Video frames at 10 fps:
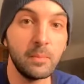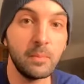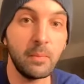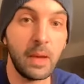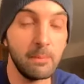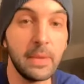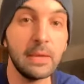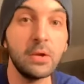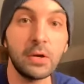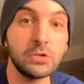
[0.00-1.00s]
and B,
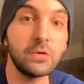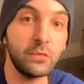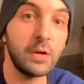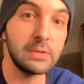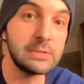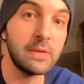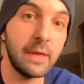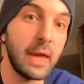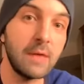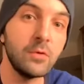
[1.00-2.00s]
look at your friend and say they
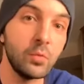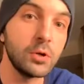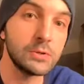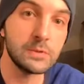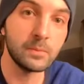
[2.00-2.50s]
have it worse.